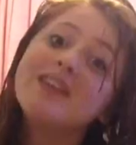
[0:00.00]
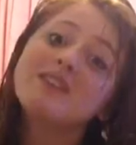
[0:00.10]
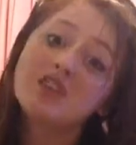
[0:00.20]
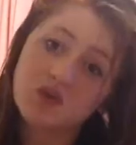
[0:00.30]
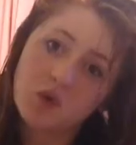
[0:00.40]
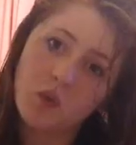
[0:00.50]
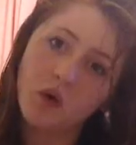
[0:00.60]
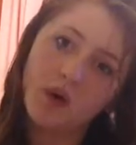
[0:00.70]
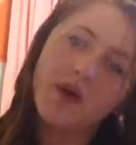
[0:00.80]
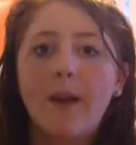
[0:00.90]

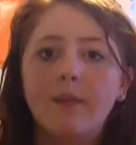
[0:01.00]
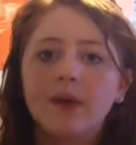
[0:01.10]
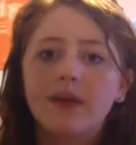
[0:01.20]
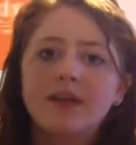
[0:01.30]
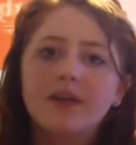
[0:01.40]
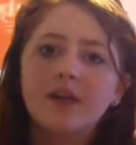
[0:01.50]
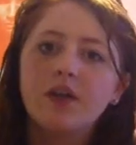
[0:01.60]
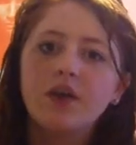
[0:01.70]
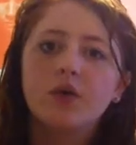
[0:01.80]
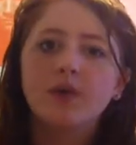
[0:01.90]
school. I'm gonna tell
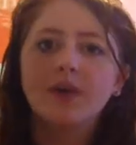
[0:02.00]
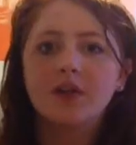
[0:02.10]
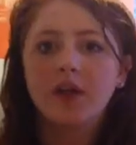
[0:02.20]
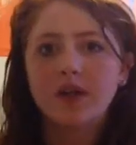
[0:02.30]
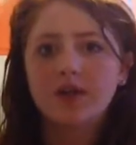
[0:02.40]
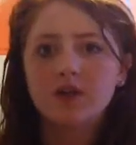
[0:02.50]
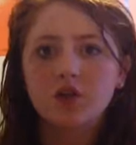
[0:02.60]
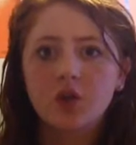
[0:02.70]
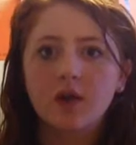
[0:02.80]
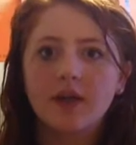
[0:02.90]
you
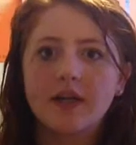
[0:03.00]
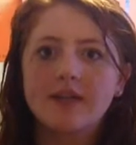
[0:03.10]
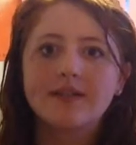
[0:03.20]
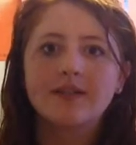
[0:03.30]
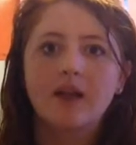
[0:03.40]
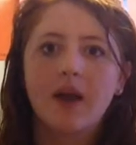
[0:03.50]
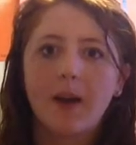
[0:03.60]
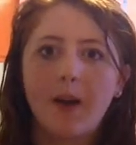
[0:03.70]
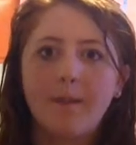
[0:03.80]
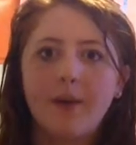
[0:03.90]
stories
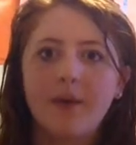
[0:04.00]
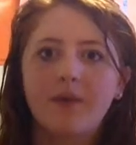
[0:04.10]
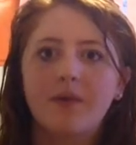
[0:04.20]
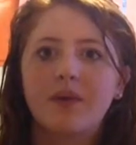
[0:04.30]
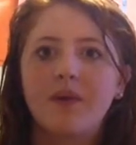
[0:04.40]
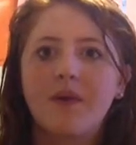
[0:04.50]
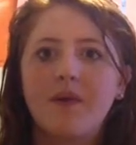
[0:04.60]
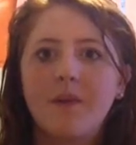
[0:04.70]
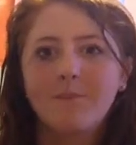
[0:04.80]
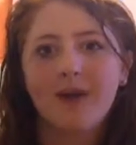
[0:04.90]
about
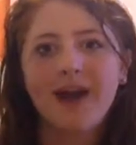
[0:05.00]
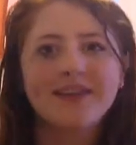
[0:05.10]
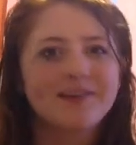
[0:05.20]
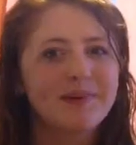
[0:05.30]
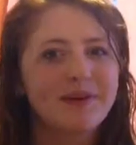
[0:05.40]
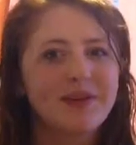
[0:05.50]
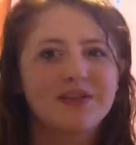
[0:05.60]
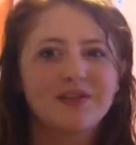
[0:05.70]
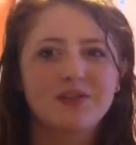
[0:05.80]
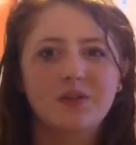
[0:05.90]
my experience
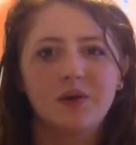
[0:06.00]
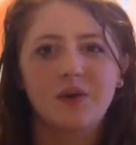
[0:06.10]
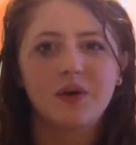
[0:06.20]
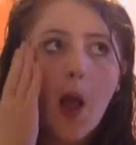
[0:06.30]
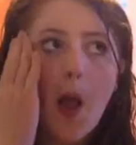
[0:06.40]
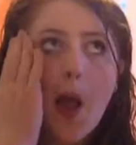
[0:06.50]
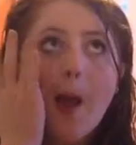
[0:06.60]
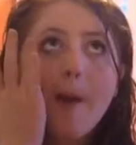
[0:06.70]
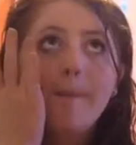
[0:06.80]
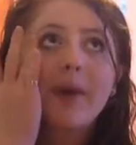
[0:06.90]
in school.
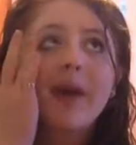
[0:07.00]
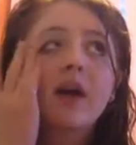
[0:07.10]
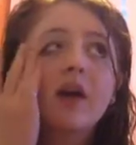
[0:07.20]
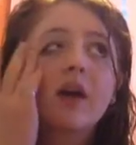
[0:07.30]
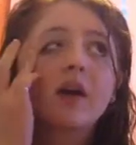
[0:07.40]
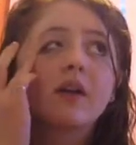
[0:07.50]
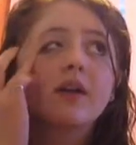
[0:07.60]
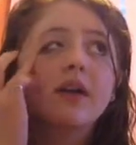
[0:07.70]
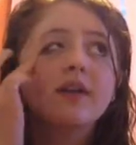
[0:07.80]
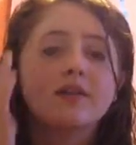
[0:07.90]
My
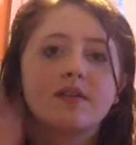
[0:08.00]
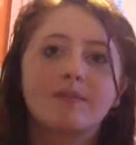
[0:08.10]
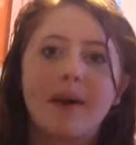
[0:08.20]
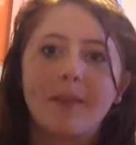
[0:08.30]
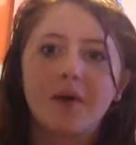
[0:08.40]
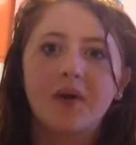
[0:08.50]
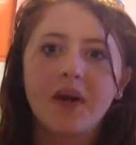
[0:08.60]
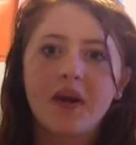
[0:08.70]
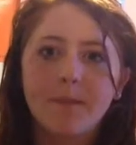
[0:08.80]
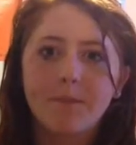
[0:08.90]
earliest
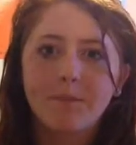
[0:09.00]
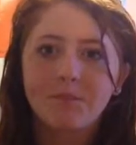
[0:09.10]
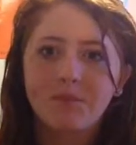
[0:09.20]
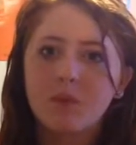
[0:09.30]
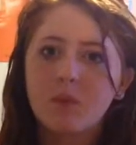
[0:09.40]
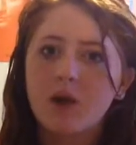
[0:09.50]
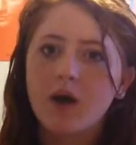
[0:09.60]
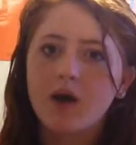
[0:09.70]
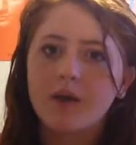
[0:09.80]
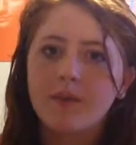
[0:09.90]
memory
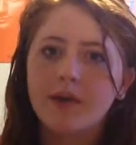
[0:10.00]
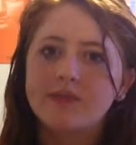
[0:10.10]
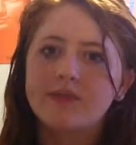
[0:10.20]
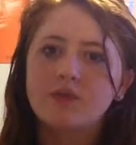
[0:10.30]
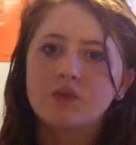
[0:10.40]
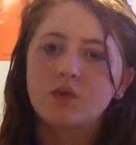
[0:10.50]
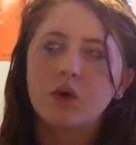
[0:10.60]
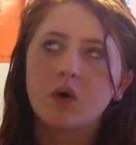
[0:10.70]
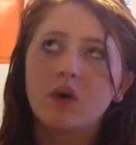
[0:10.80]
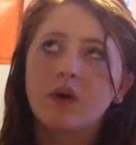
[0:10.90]
of
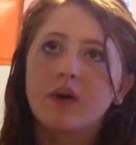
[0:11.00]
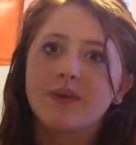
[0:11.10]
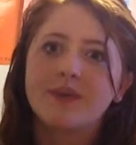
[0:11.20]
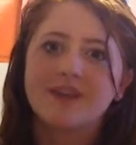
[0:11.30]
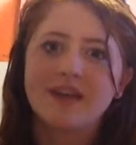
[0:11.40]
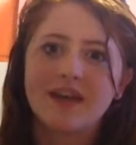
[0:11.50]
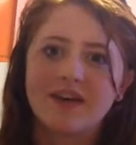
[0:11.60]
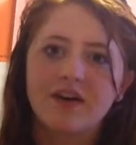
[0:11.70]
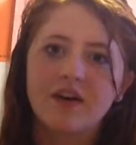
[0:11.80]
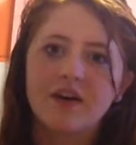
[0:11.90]
school was in
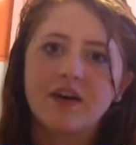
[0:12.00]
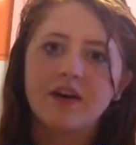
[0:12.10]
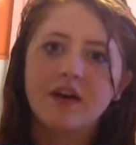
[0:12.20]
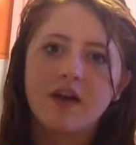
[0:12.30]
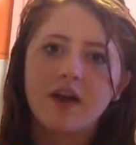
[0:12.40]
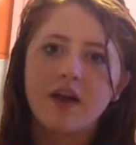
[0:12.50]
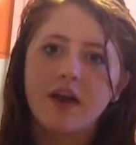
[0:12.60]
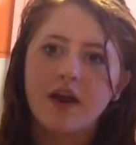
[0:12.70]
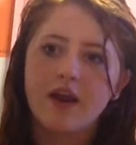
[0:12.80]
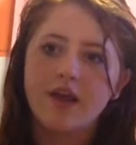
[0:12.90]
kindergarten,
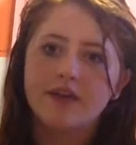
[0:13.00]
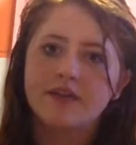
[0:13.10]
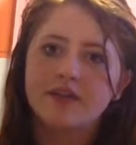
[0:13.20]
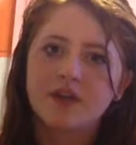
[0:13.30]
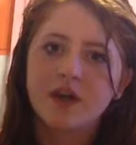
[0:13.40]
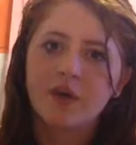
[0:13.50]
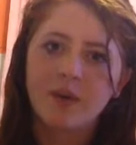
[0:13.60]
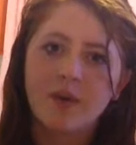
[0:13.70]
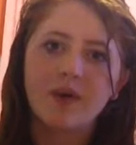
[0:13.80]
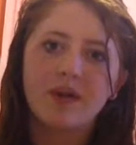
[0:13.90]
and
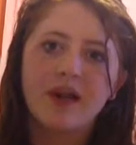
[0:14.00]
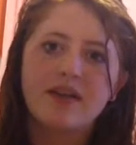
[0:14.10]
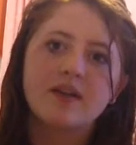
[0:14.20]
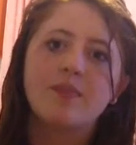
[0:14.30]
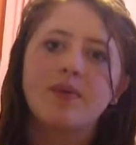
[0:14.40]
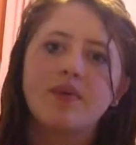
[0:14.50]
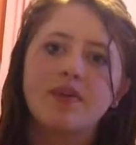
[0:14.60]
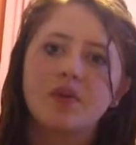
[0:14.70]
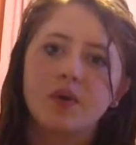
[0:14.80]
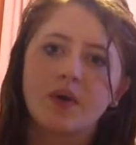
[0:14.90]
we were lined up at the
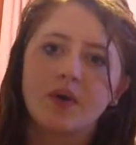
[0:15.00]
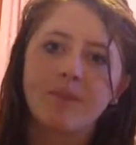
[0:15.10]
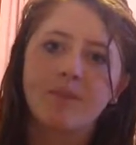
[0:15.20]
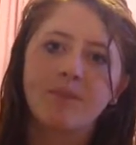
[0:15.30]
door,